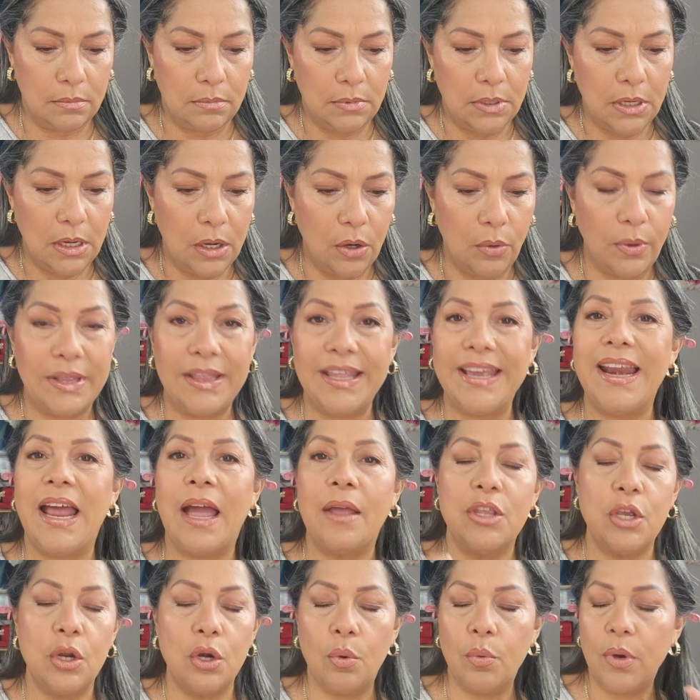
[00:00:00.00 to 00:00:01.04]
and
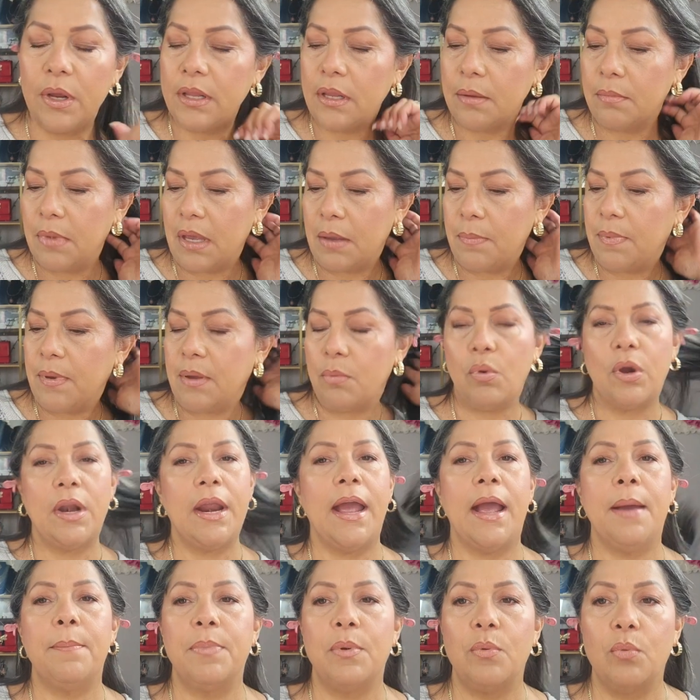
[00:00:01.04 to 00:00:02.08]
then, you know what, maybe what
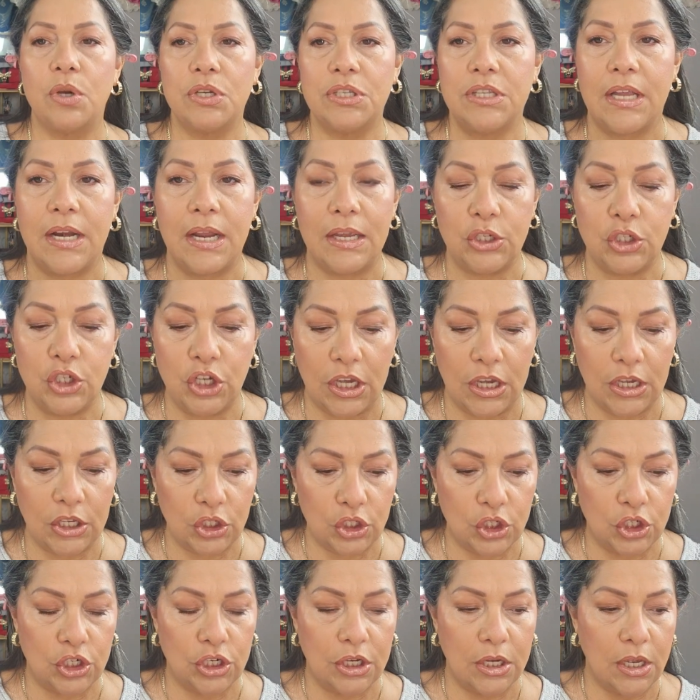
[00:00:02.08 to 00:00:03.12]
happened was that I
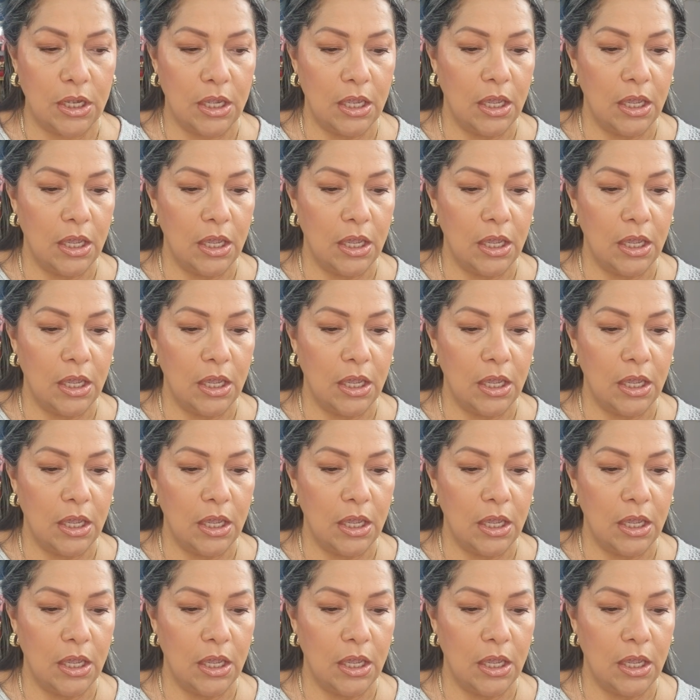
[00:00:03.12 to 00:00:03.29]
changed